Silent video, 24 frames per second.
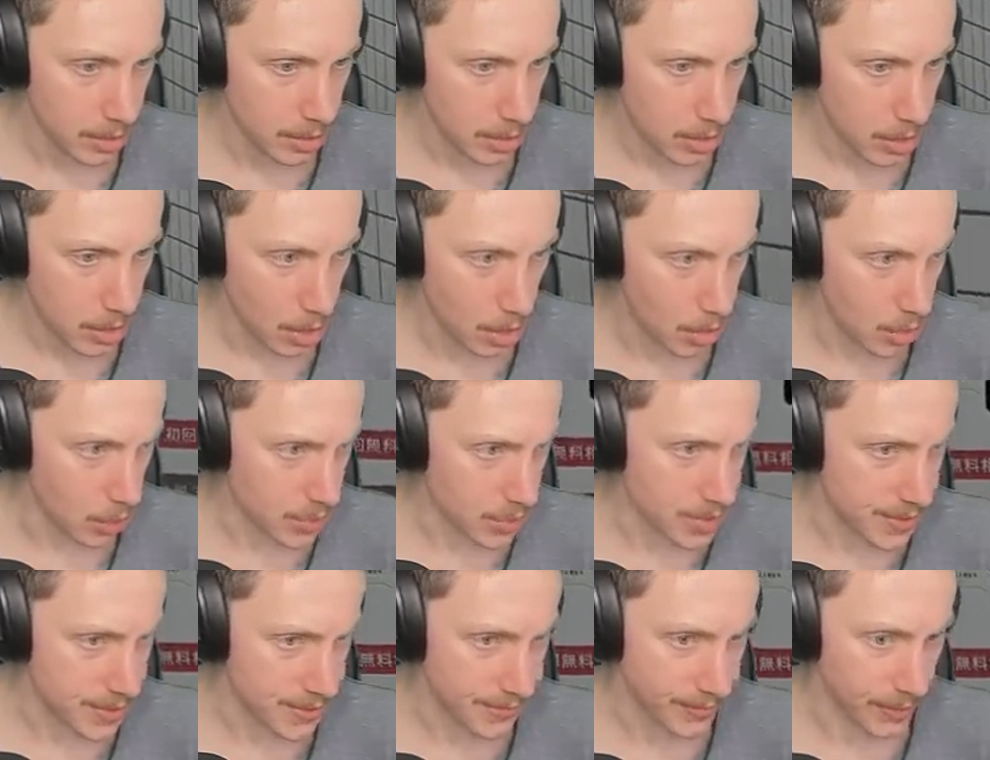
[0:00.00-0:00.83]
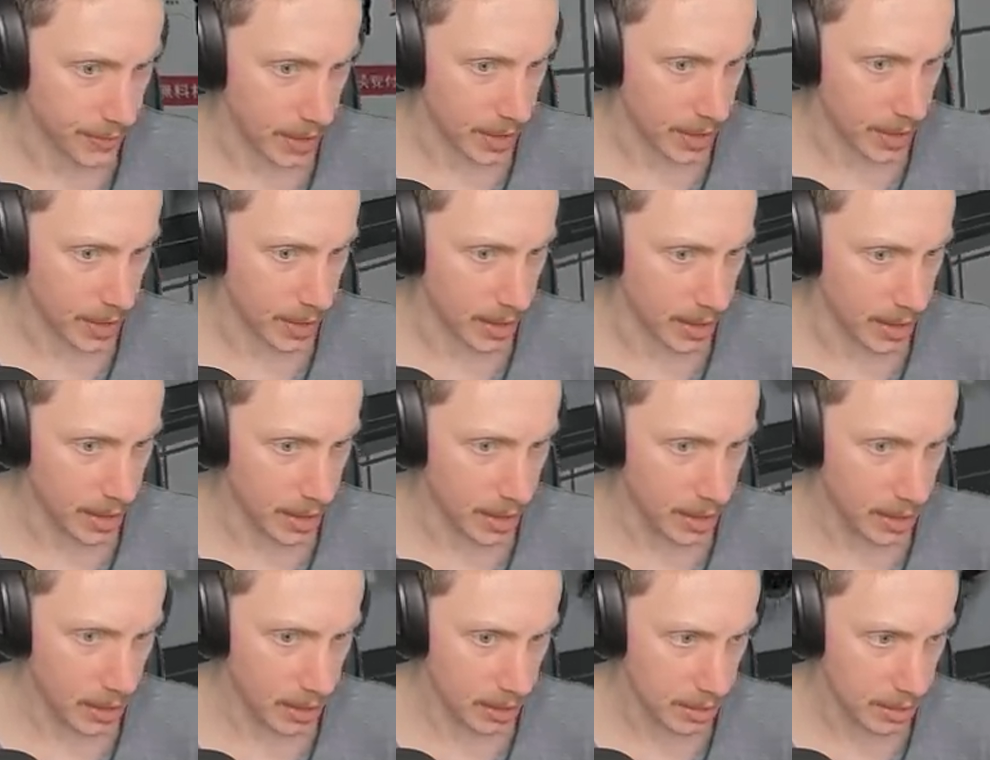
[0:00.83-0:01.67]
Concourse is
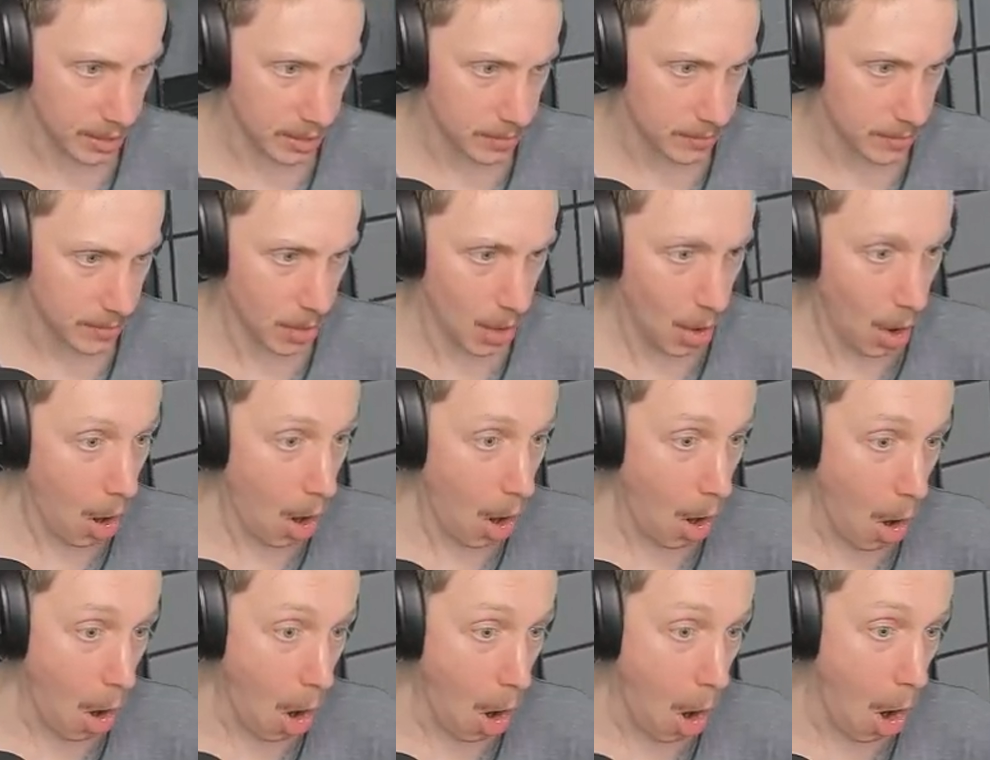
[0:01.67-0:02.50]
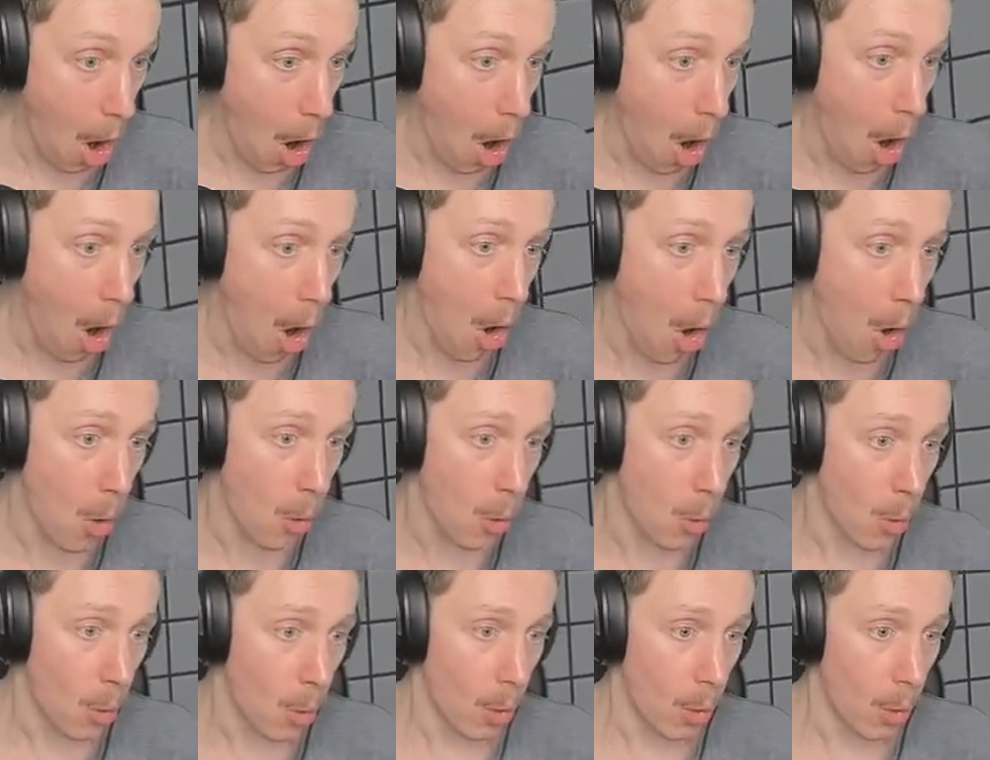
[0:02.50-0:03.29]
fine. Oh!